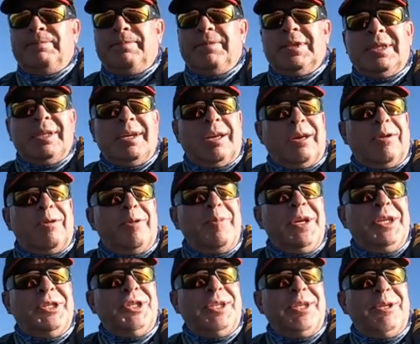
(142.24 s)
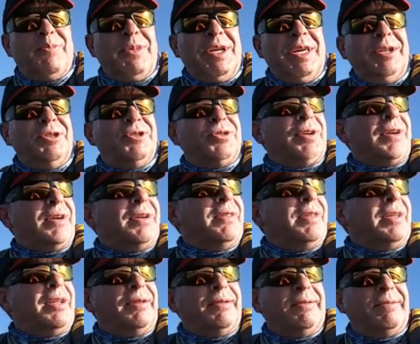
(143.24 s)
So I mentioned in my intro
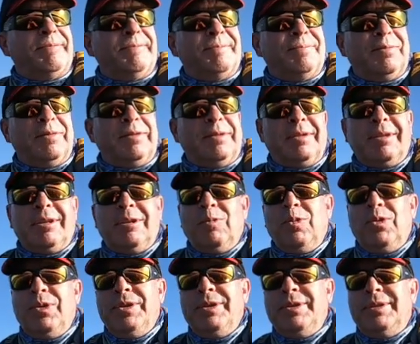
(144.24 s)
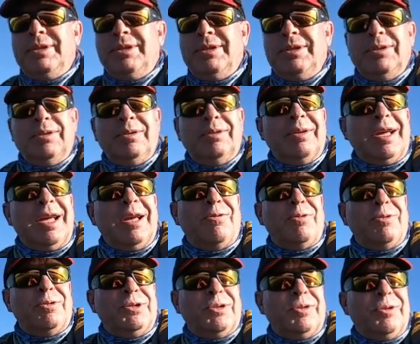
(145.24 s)
that I
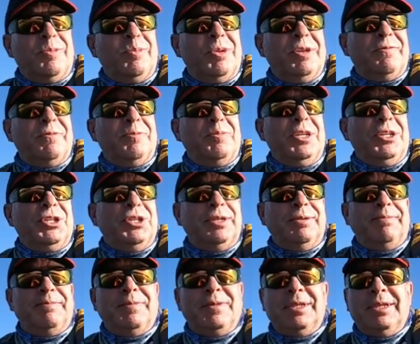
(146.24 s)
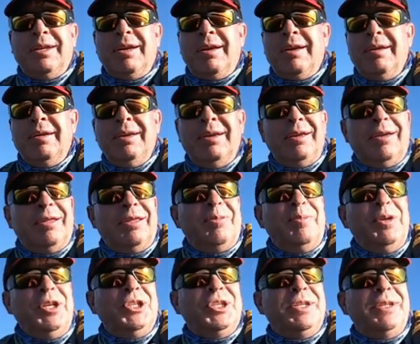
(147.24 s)
was on a bit of a mission. So the
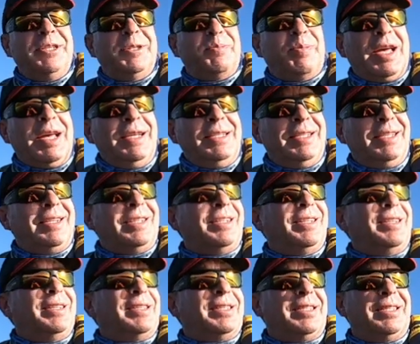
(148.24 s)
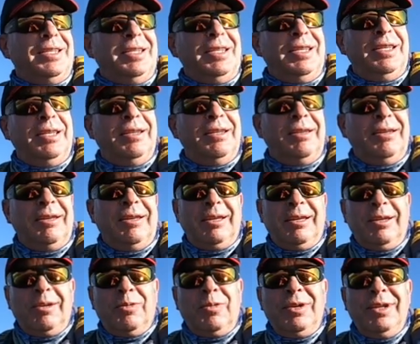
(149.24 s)
mission is basically to see,
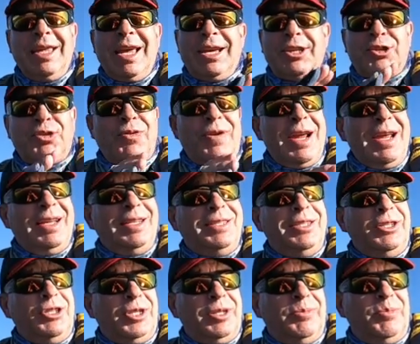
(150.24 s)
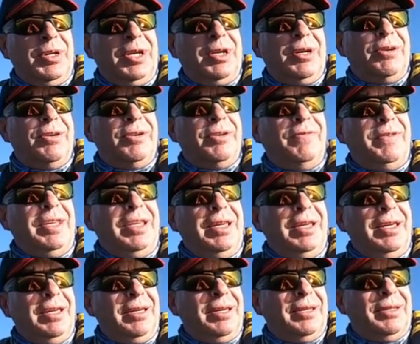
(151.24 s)
we're in that transition period of the
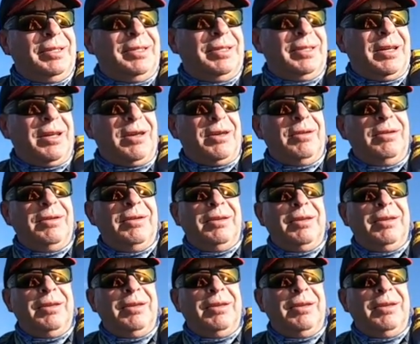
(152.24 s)
year. So